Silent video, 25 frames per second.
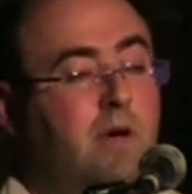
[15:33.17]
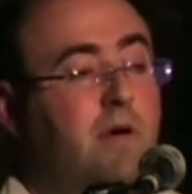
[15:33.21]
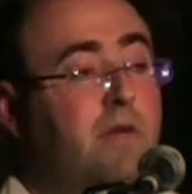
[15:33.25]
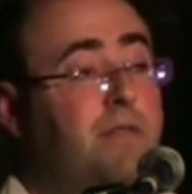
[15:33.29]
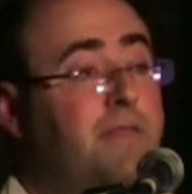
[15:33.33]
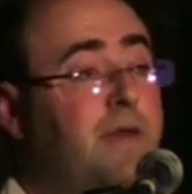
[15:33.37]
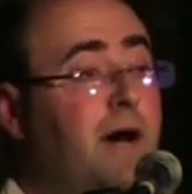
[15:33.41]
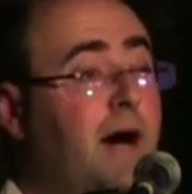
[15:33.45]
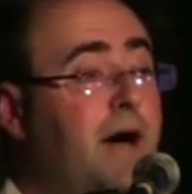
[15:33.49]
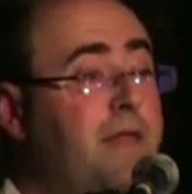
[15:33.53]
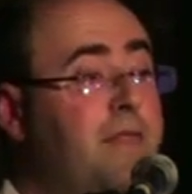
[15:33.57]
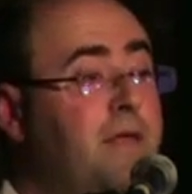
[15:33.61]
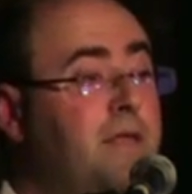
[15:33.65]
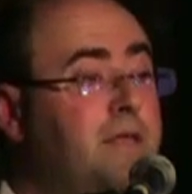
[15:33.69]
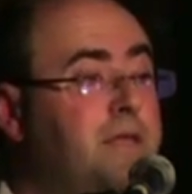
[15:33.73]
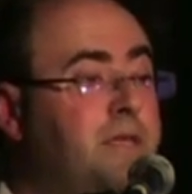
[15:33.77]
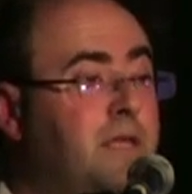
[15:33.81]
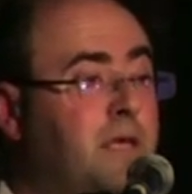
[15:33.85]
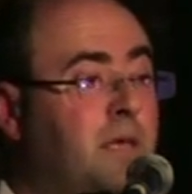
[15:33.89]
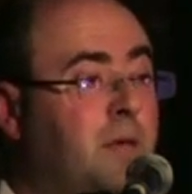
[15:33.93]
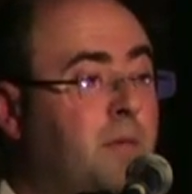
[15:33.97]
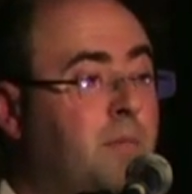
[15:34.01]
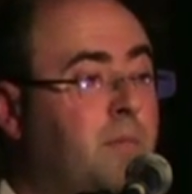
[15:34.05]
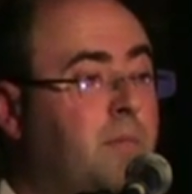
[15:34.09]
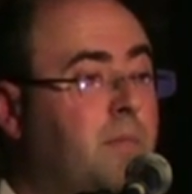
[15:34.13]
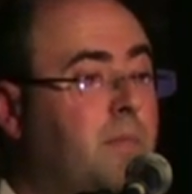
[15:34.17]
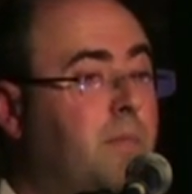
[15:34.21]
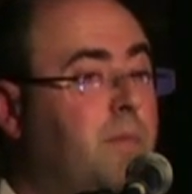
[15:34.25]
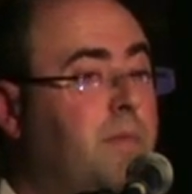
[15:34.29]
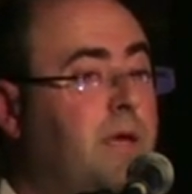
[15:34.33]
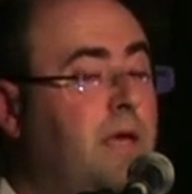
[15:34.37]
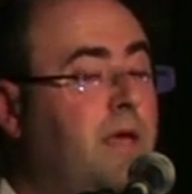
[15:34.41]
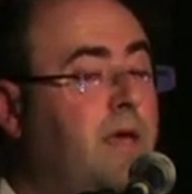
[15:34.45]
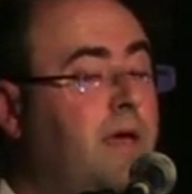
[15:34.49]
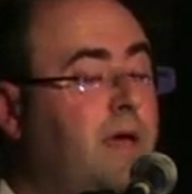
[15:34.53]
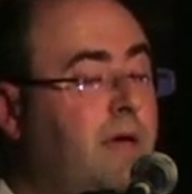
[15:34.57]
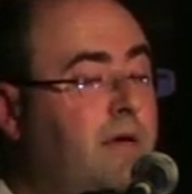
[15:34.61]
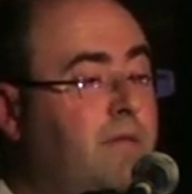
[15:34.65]
The other team
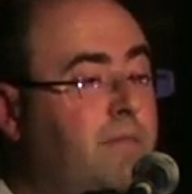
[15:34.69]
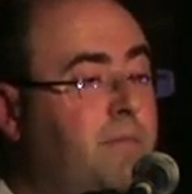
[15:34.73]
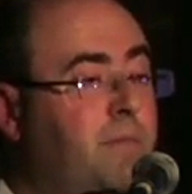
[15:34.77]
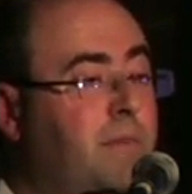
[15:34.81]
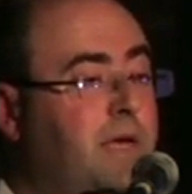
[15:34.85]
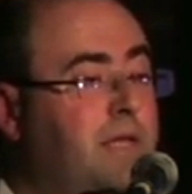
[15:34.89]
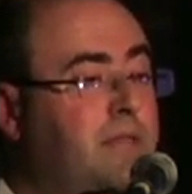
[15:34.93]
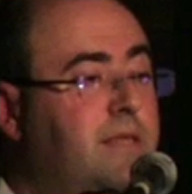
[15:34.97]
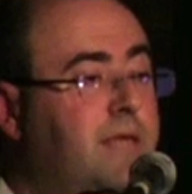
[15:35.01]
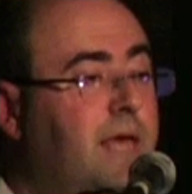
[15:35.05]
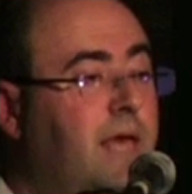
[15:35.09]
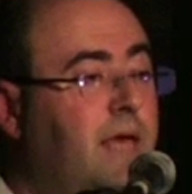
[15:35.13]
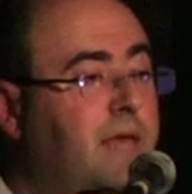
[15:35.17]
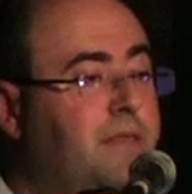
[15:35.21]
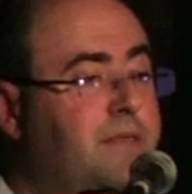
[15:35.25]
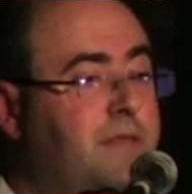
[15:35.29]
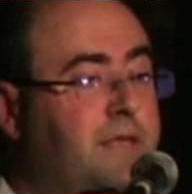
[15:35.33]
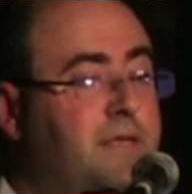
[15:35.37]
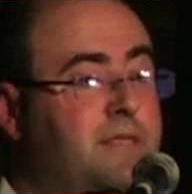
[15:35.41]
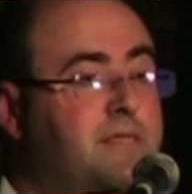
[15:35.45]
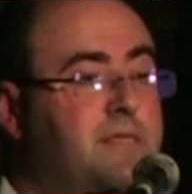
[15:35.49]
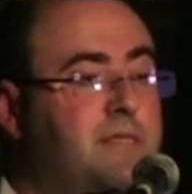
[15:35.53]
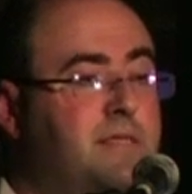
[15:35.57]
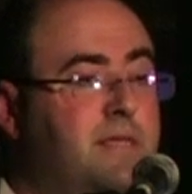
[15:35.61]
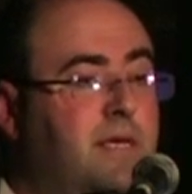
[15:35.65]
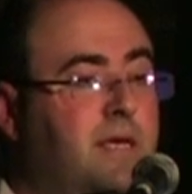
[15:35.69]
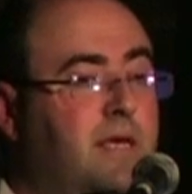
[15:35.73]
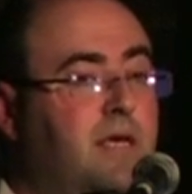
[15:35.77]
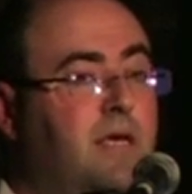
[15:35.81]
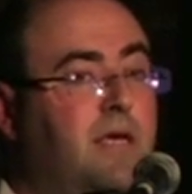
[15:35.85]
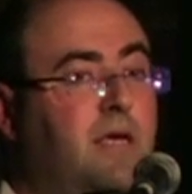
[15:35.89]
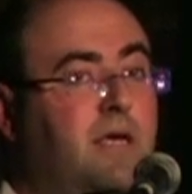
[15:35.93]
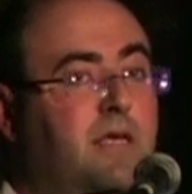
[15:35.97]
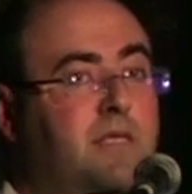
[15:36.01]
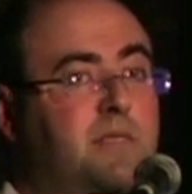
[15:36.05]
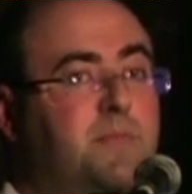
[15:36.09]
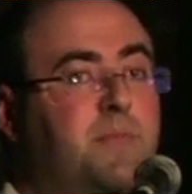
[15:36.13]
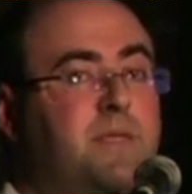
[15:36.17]
may take these
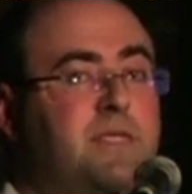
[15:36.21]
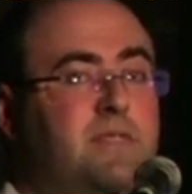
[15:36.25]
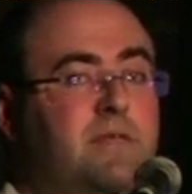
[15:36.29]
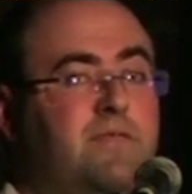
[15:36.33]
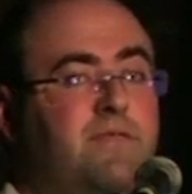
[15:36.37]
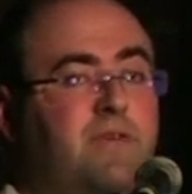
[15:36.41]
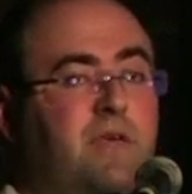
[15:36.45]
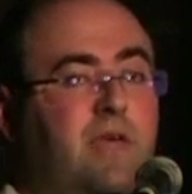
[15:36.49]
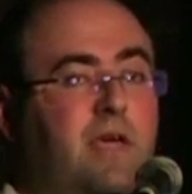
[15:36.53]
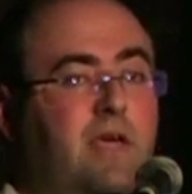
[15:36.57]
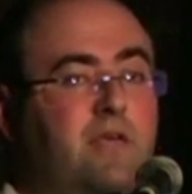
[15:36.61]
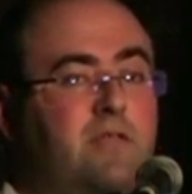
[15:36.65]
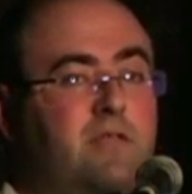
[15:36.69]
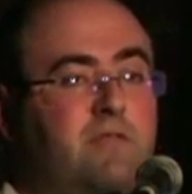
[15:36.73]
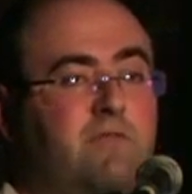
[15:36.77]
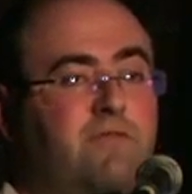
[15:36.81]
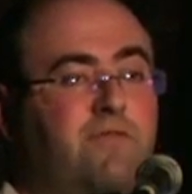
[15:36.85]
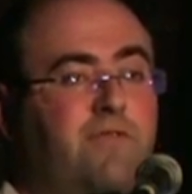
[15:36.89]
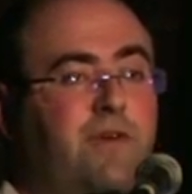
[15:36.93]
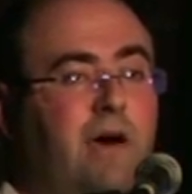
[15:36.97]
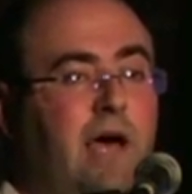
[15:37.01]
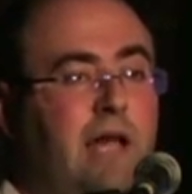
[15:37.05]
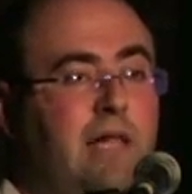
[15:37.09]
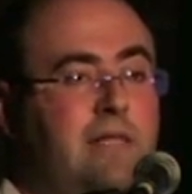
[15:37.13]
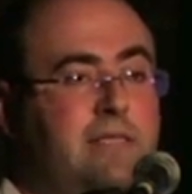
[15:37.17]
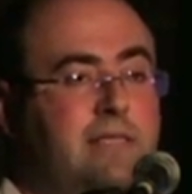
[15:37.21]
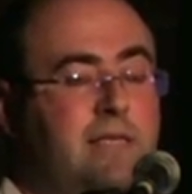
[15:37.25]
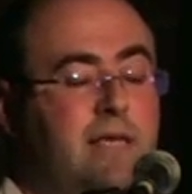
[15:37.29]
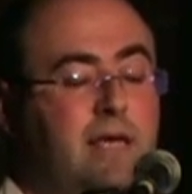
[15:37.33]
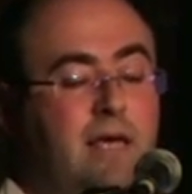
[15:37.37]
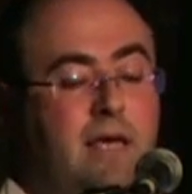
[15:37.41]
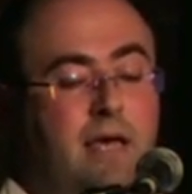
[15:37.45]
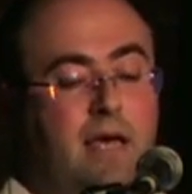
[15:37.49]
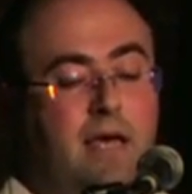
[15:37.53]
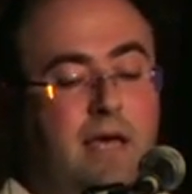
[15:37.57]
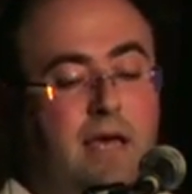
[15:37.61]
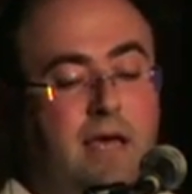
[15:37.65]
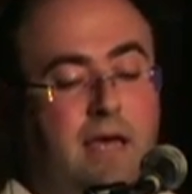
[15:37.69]
specification files
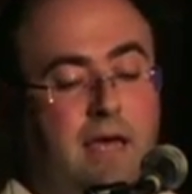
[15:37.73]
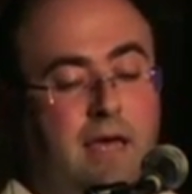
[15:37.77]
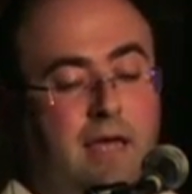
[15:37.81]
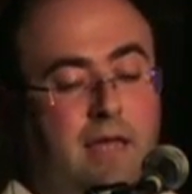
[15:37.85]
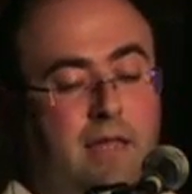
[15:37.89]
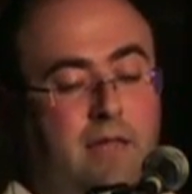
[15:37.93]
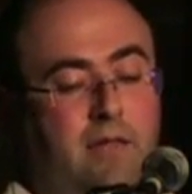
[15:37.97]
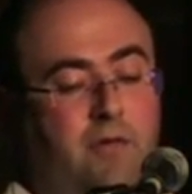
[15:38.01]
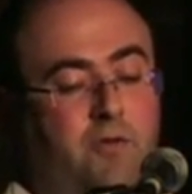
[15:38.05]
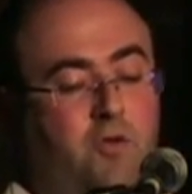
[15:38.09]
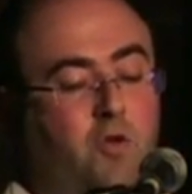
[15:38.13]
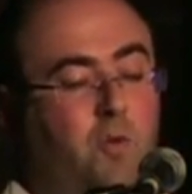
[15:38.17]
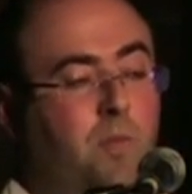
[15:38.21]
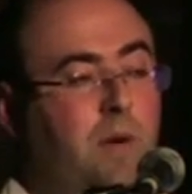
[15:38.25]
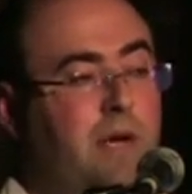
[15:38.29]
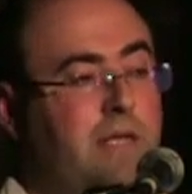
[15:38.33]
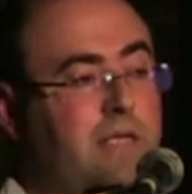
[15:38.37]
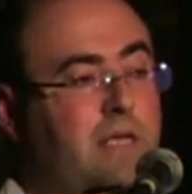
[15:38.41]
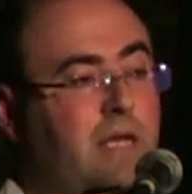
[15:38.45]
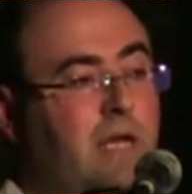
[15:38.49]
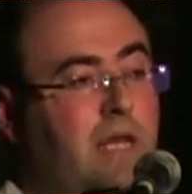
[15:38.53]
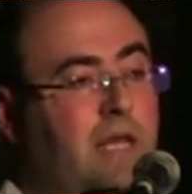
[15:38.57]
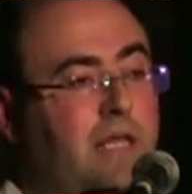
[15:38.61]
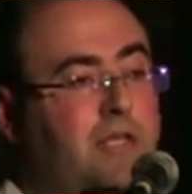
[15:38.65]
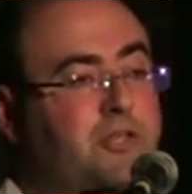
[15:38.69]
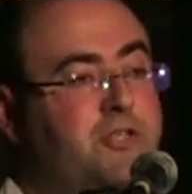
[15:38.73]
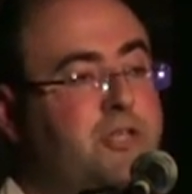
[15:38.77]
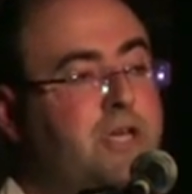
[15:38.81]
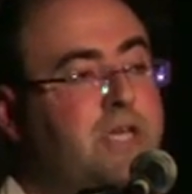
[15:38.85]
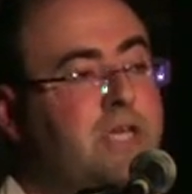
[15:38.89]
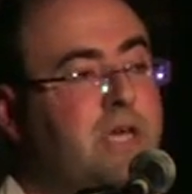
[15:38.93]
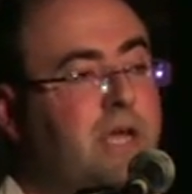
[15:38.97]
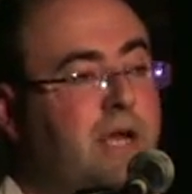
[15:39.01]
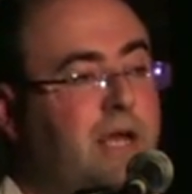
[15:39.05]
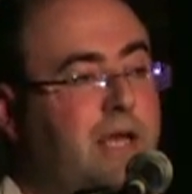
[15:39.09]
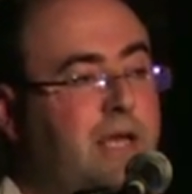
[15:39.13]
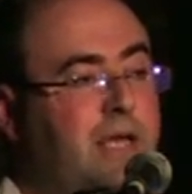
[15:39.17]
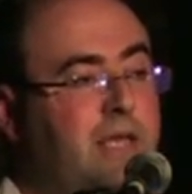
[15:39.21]
and automatically
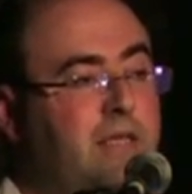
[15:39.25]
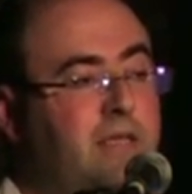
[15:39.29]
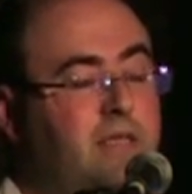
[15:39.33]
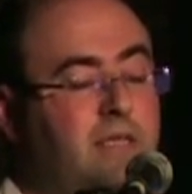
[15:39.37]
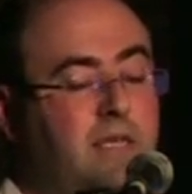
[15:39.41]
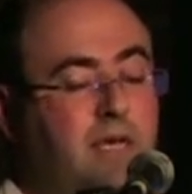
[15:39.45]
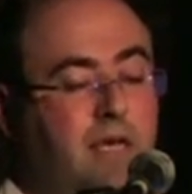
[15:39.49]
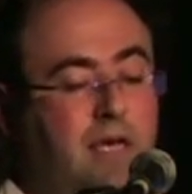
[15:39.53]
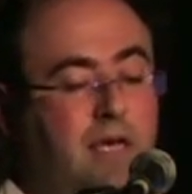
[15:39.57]
generate